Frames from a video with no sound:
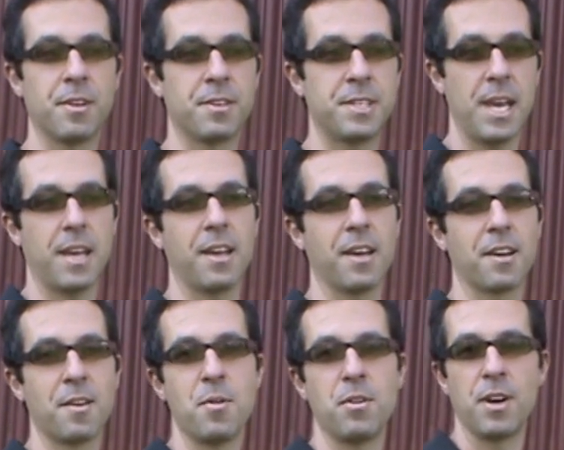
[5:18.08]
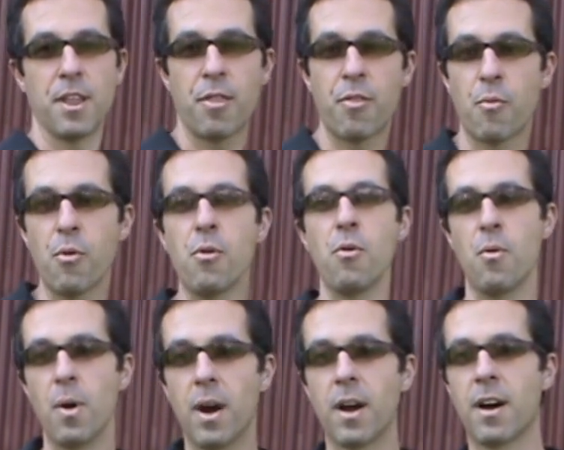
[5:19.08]
taking a community through
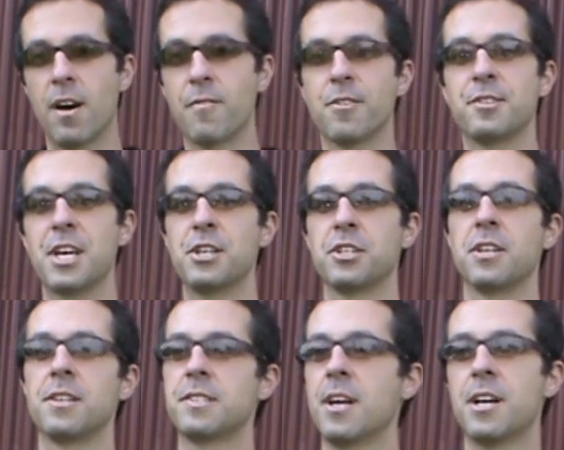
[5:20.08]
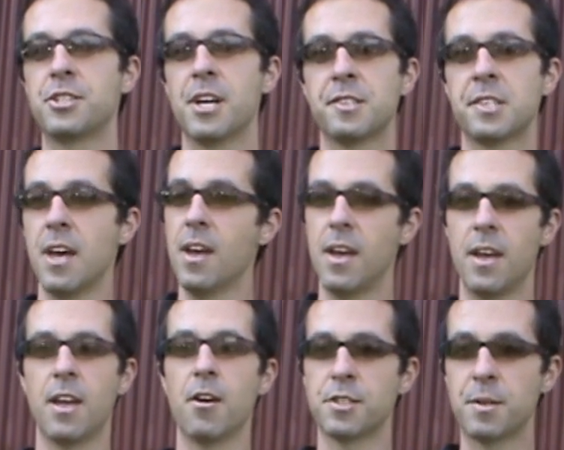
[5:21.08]
a conversation. It's not just
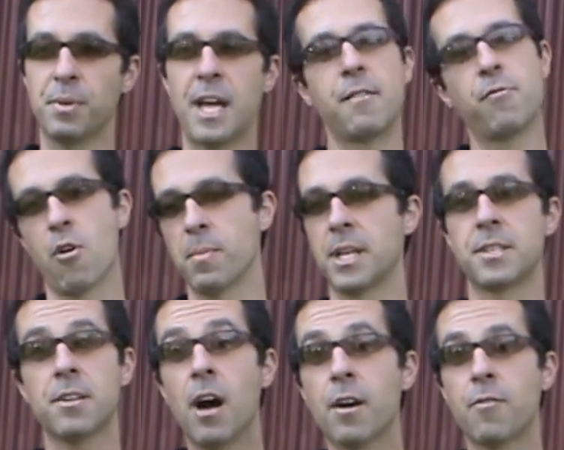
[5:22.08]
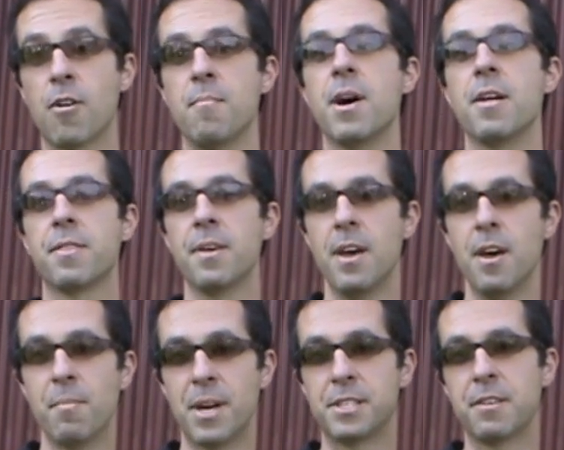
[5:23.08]
here's a platform and let's talk for a month,
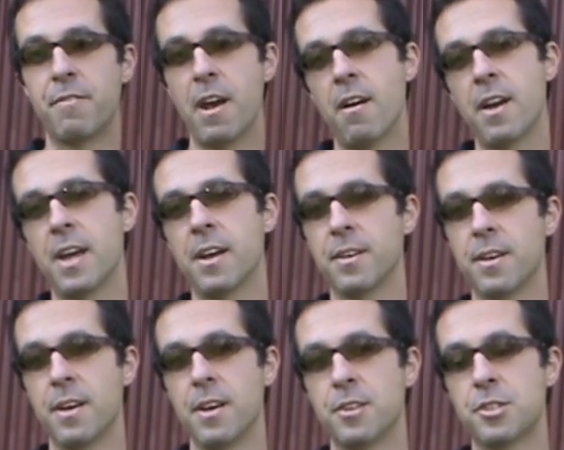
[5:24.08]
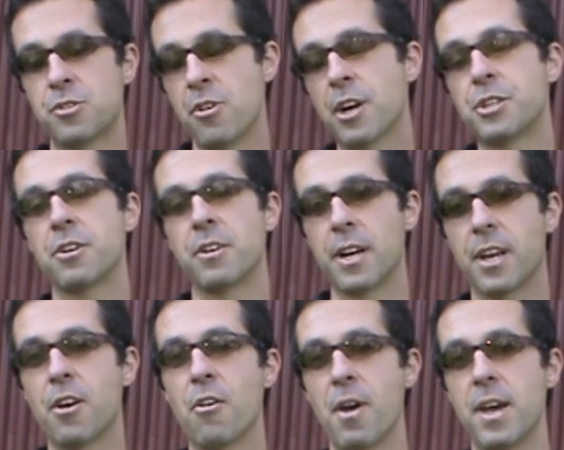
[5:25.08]
but it's a very structured and
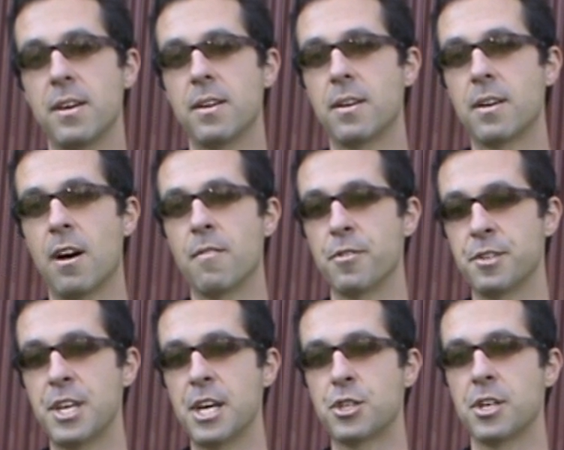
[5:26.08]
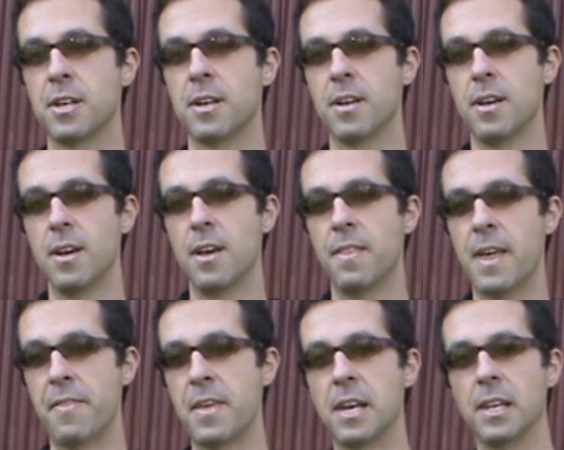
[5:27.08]
curated conversation
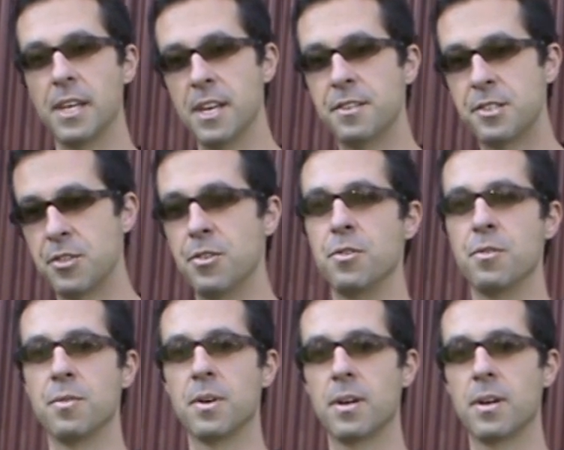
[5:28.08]
that then leads to